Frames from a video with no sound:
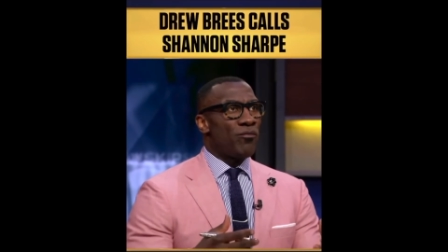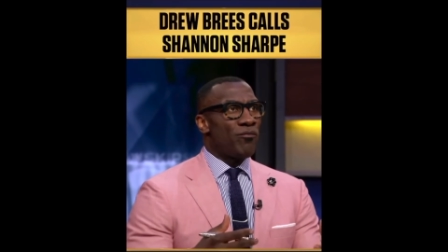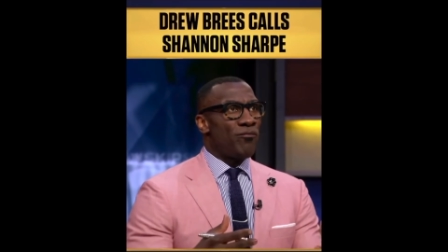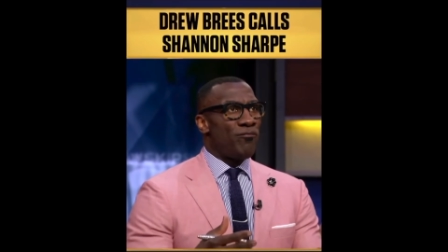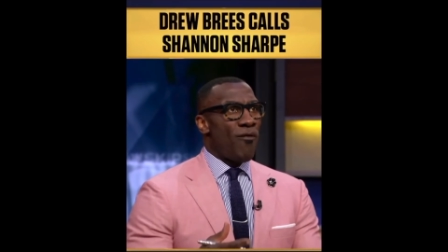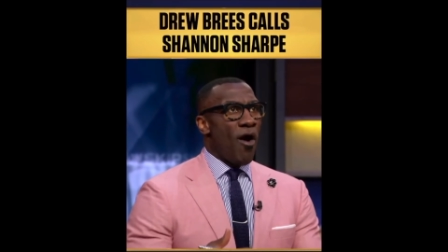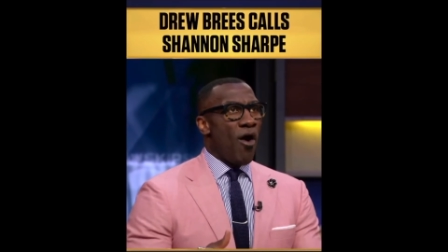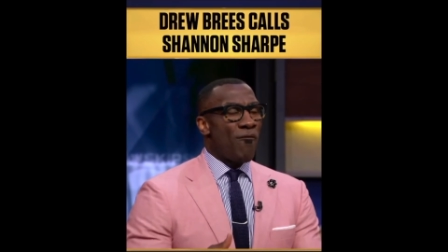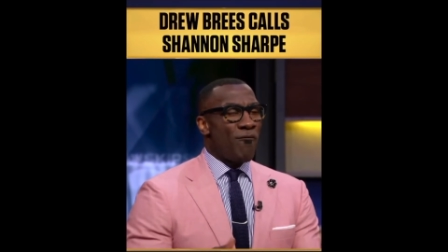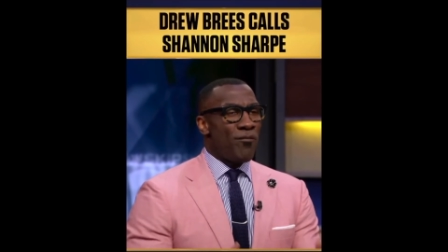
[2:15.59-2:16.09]

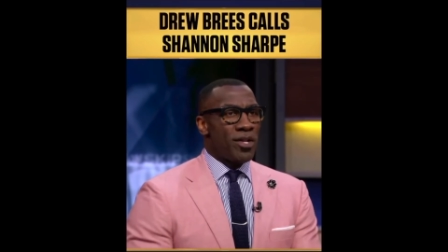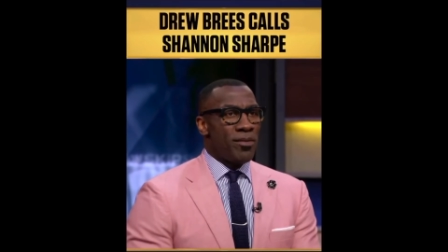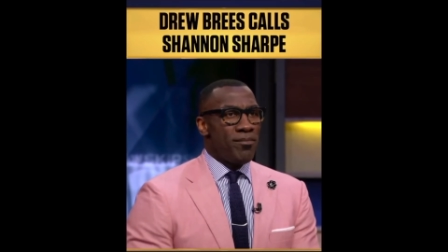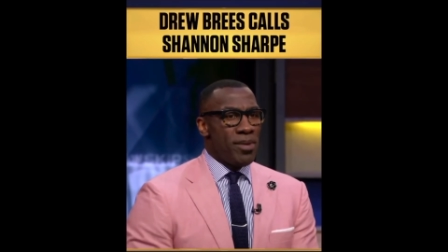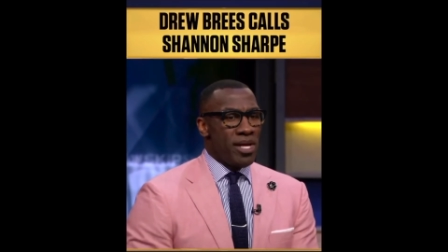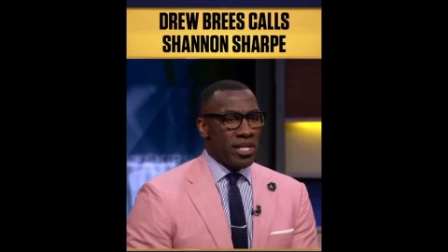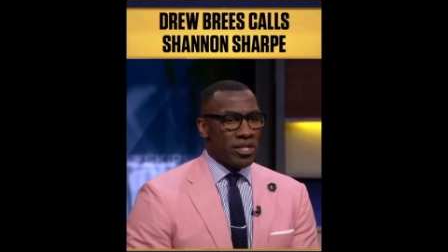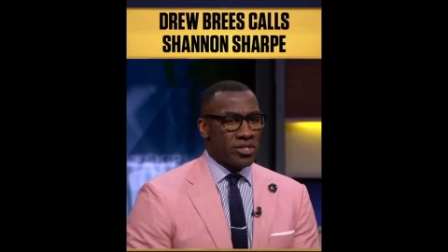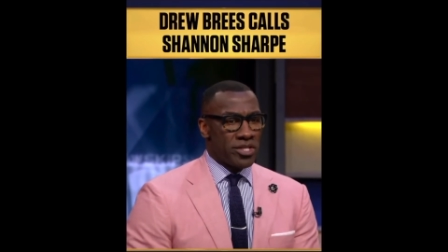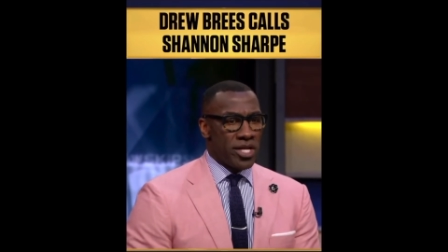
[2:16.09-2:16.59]
fought for the
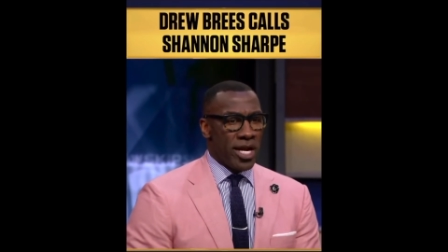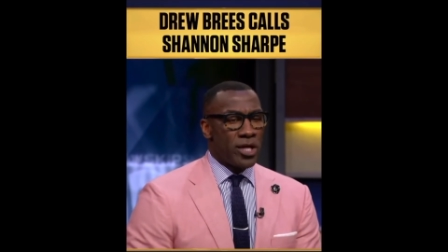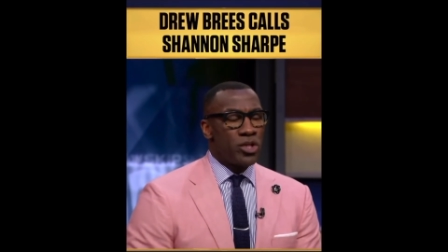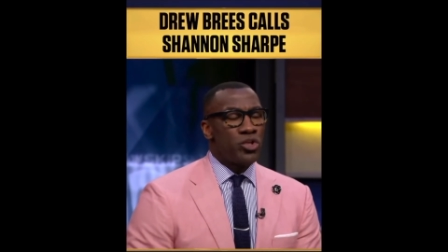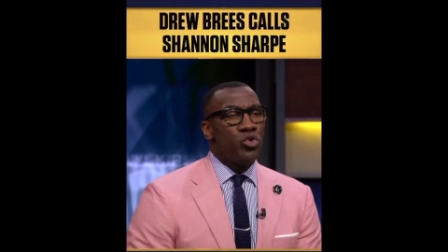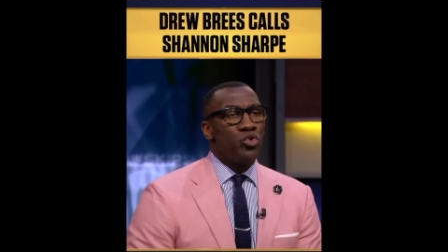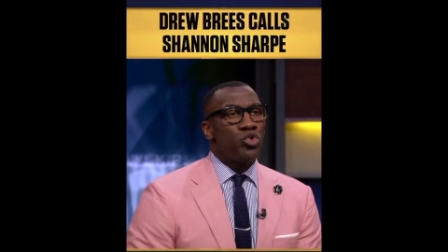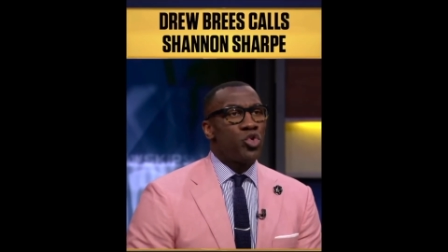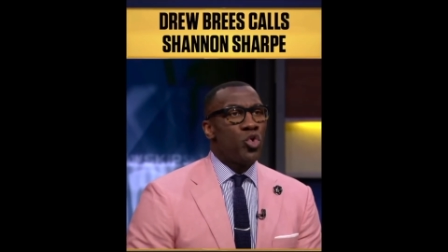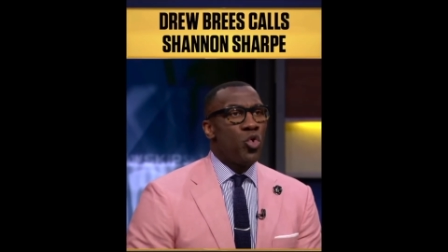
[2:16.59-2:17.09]
military,
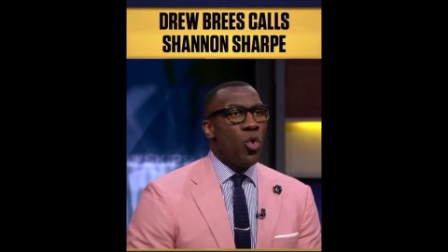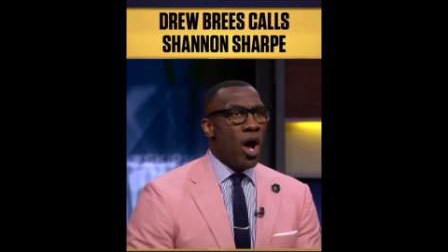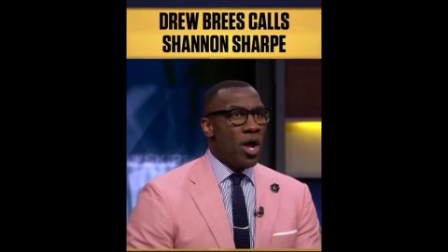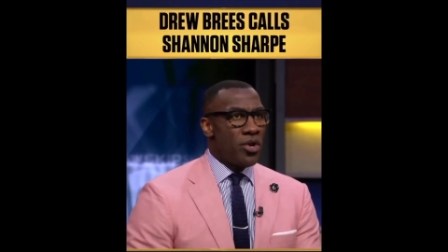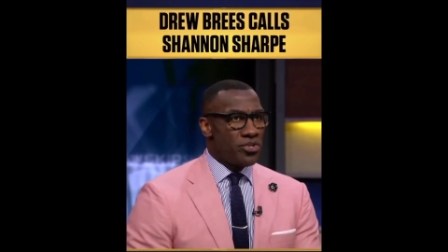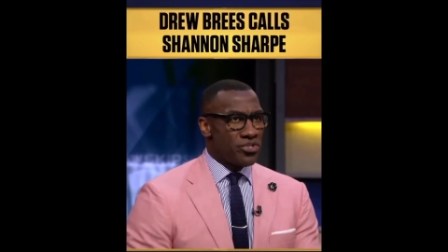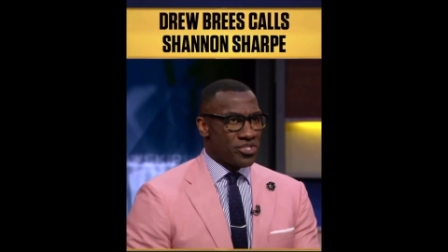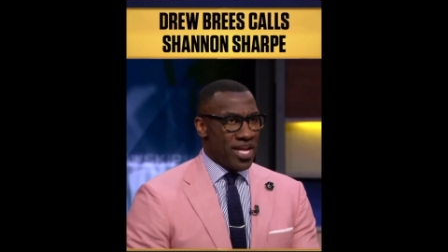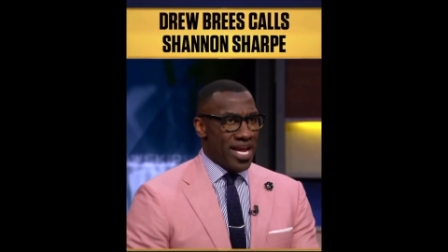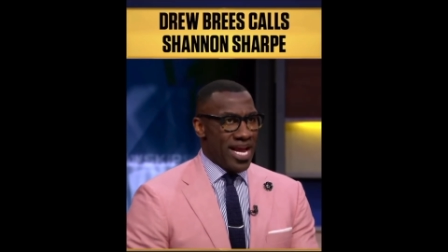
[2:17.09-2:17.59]
you do
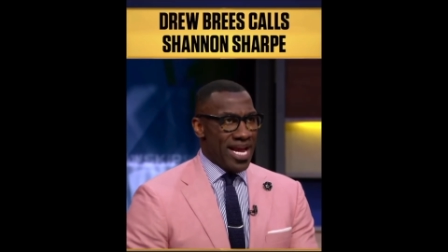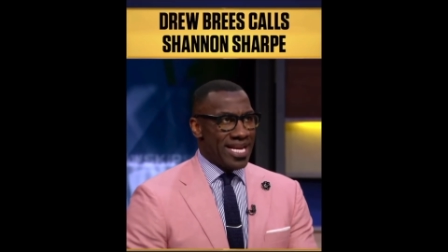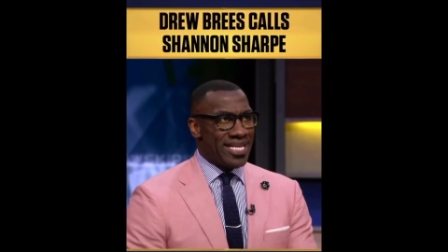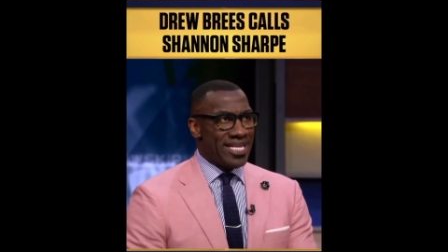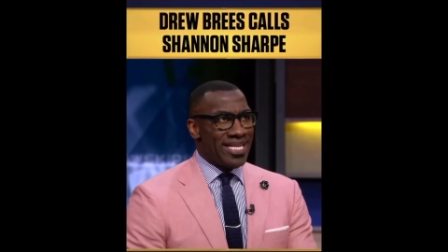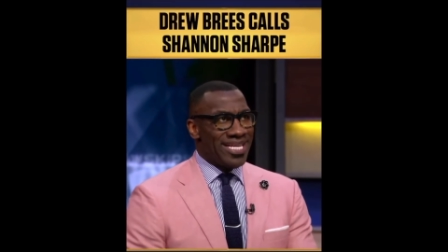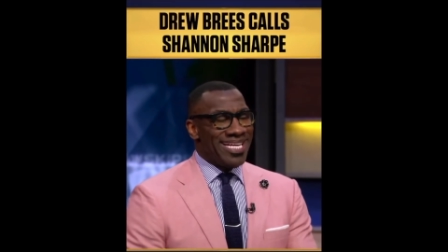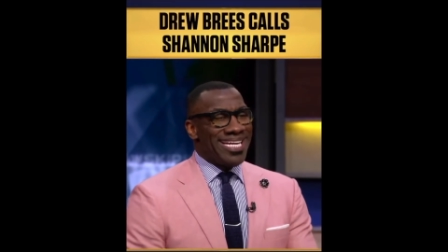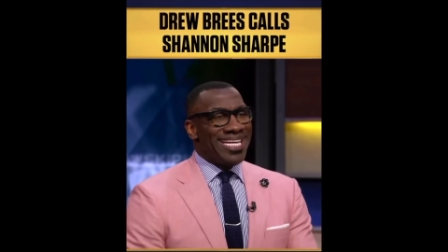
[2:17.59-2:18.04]
understand